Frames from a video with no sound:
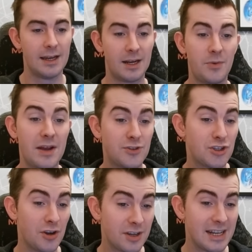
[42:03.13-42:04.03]
Here we have
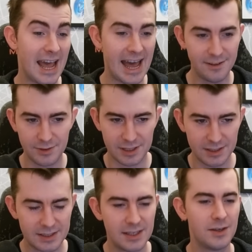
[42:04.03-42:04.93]
Sunken
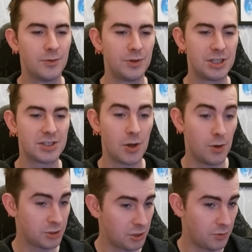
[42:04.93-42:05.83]
Advocate, which is
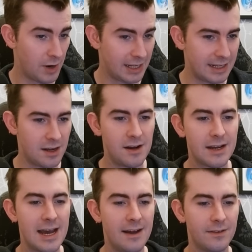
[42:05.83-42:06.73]
also a rally
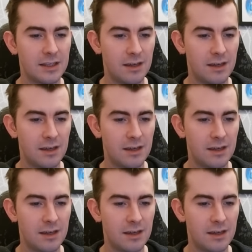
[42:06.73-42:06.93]
Naga.